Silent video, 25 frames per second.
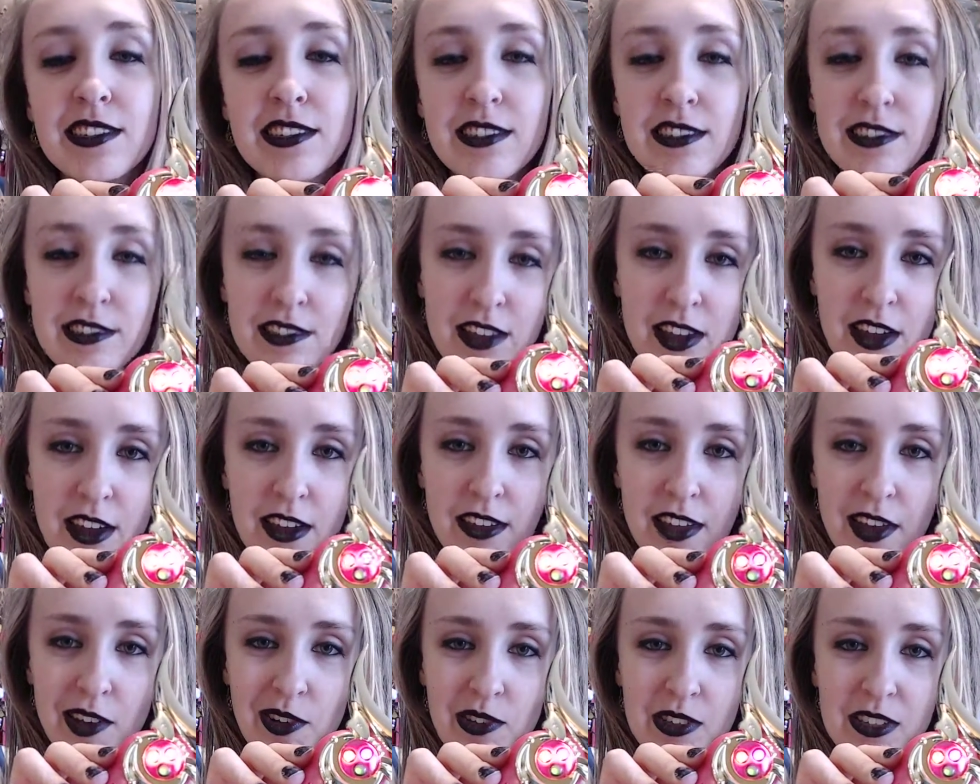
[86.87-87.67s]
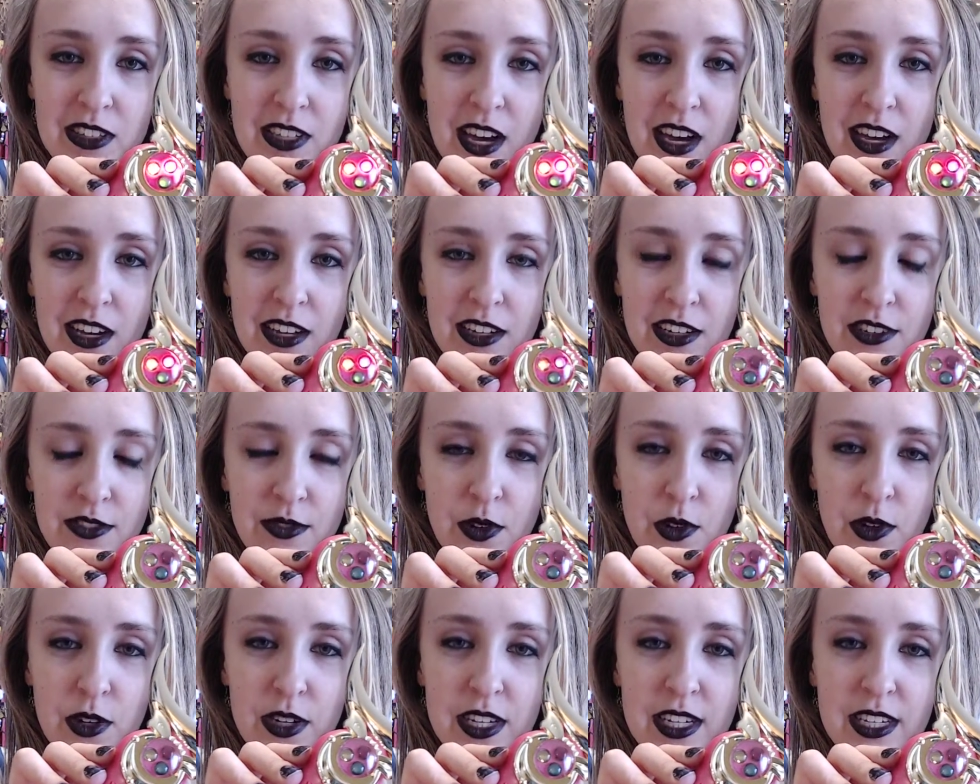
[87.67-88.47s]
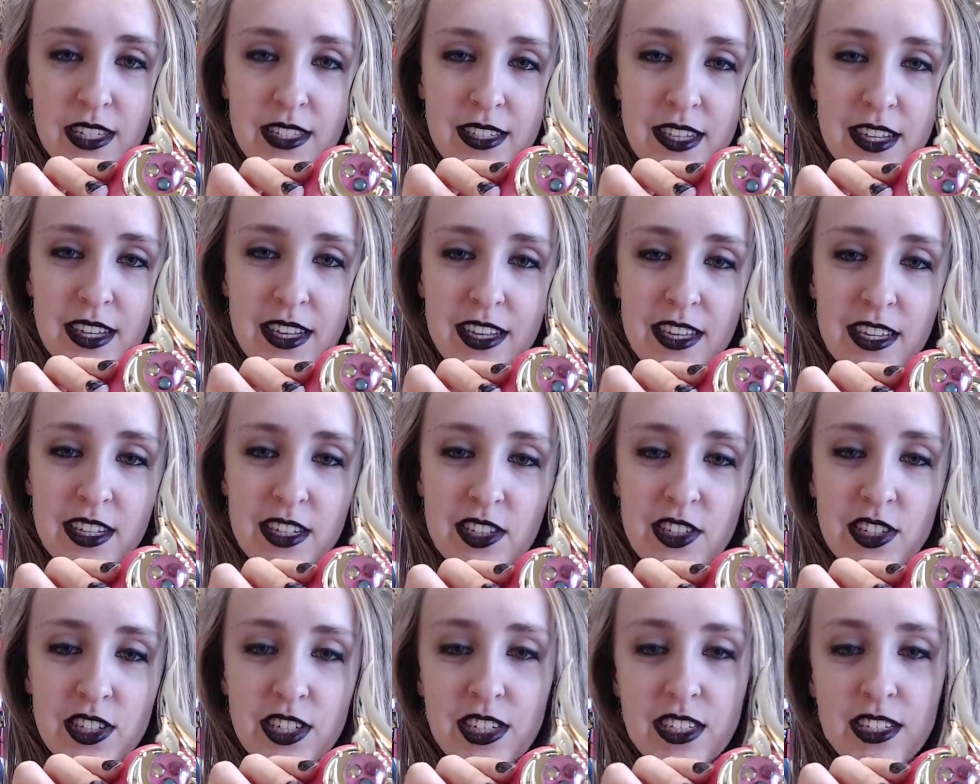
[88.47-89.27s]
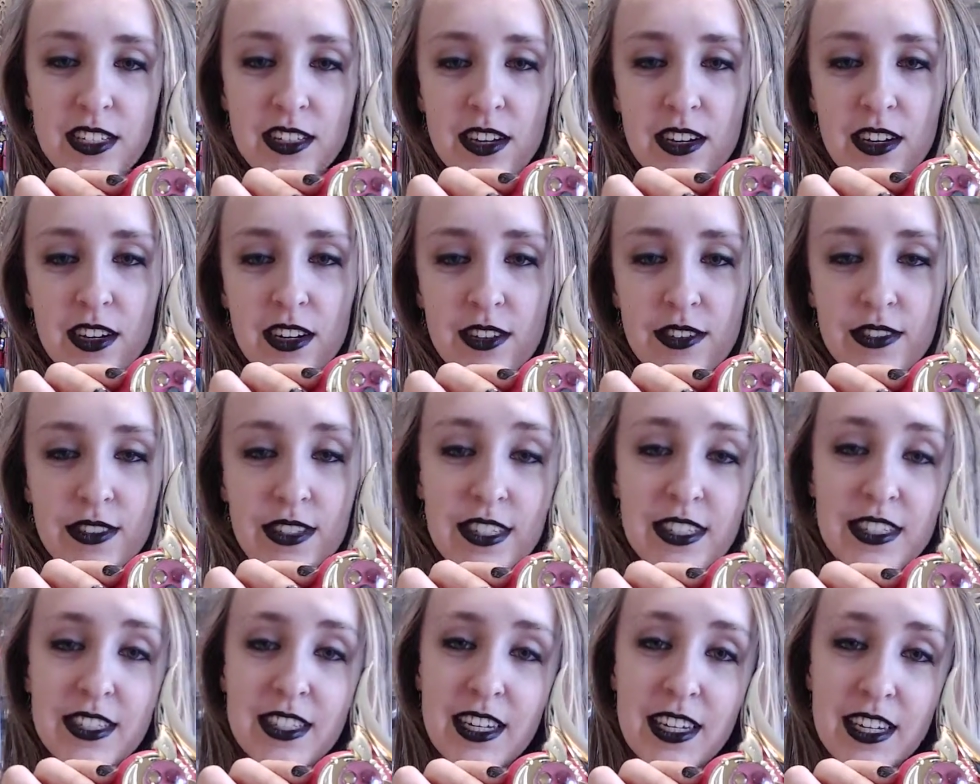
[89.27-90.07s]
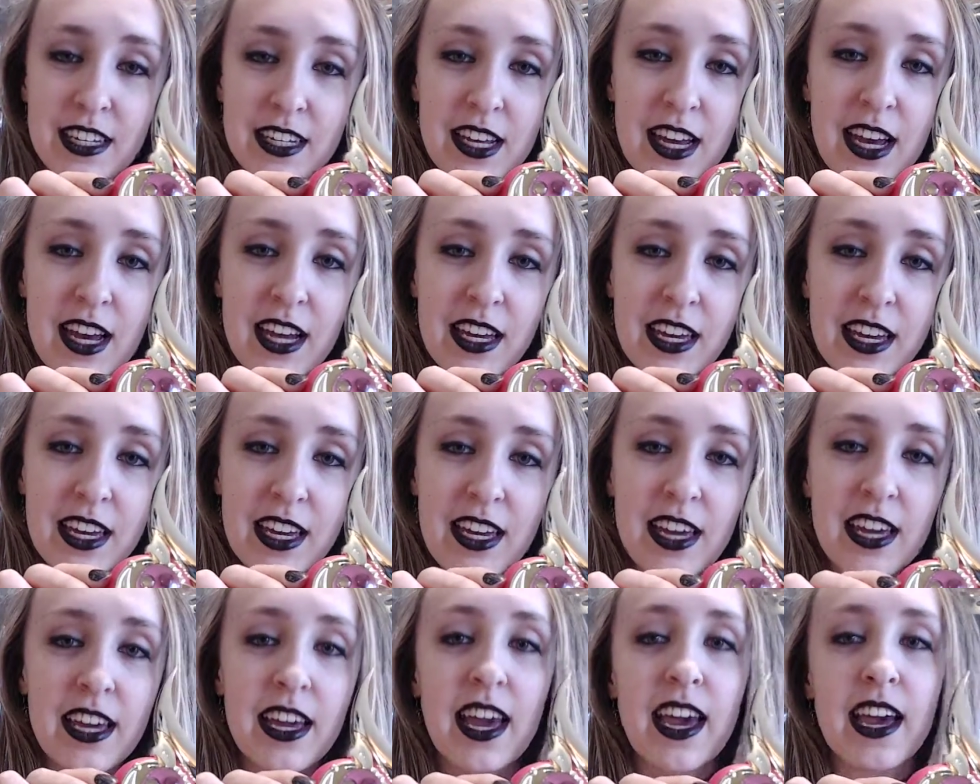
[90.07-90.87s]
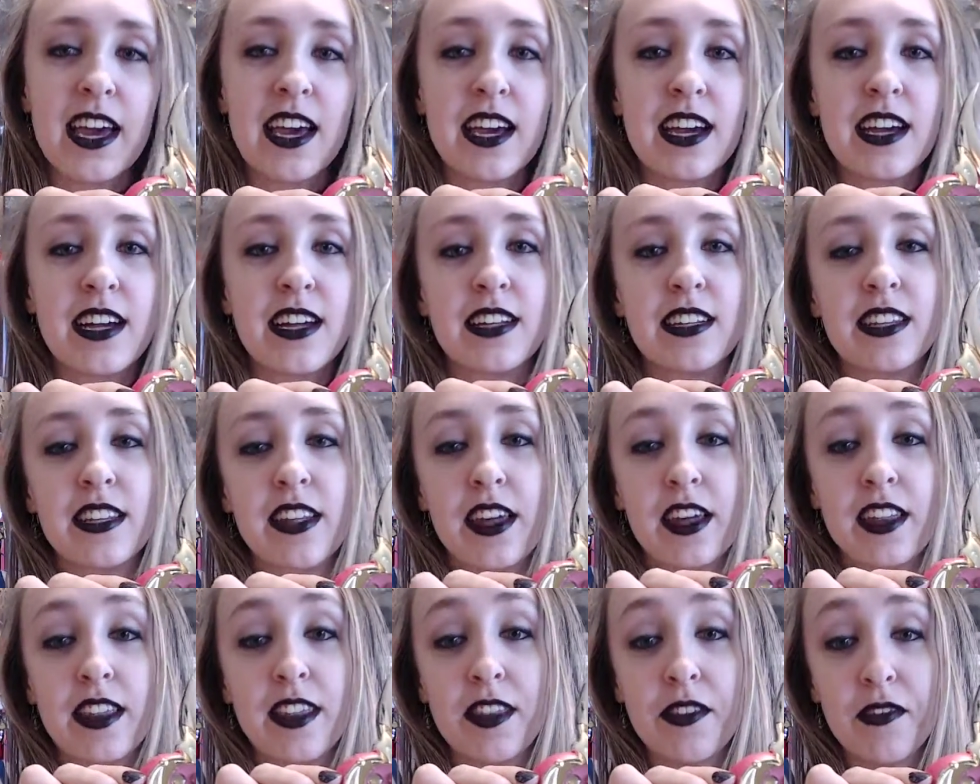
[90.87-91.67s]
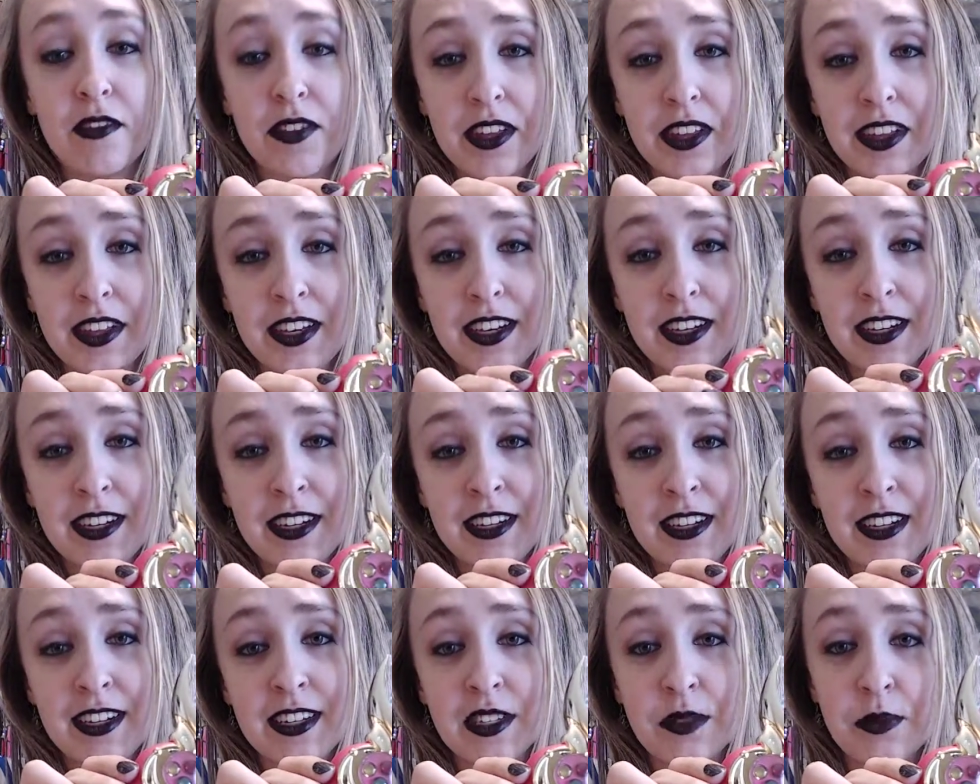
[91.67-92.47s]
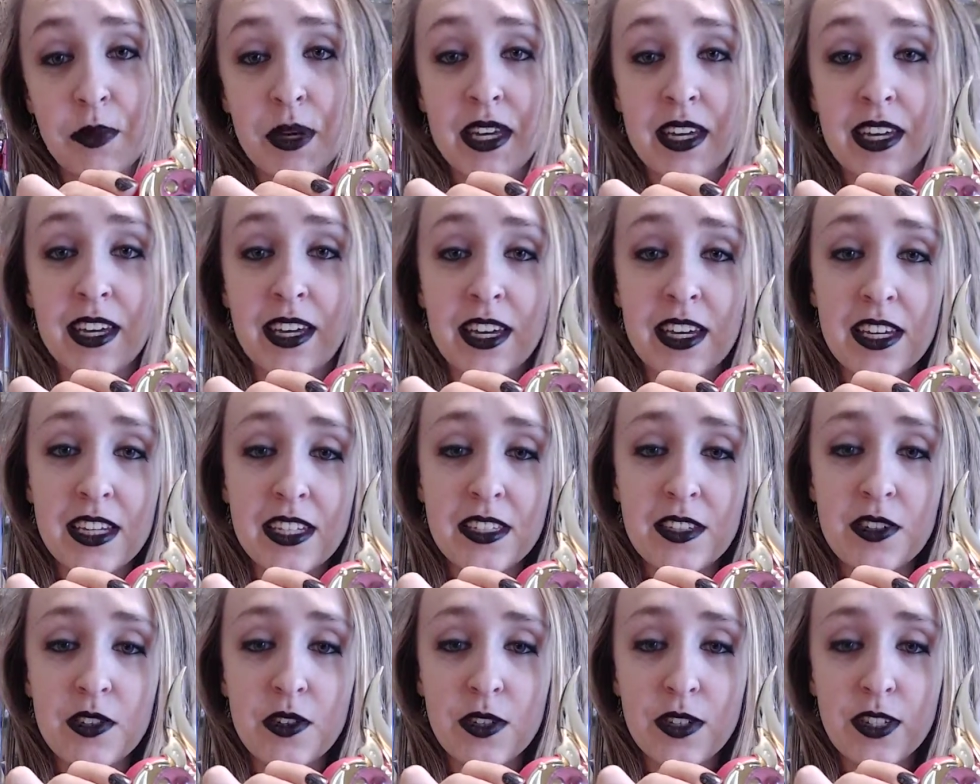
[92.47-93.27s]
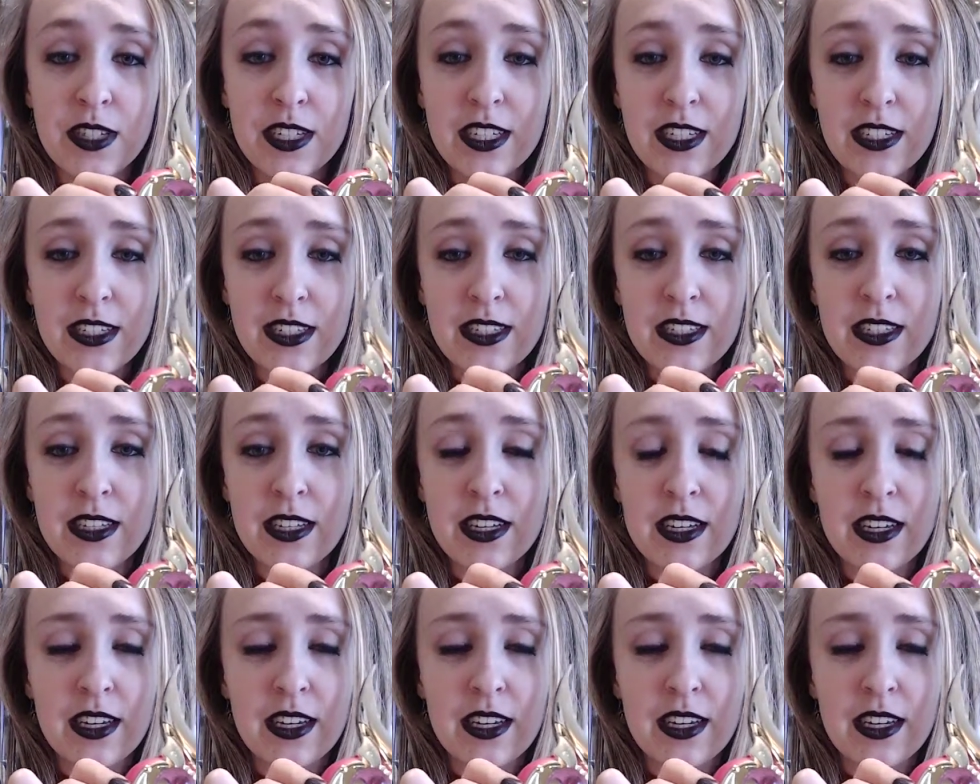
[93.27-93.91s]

So that one's got her voice, and she's obviously attacking, and then the villain is making his noise.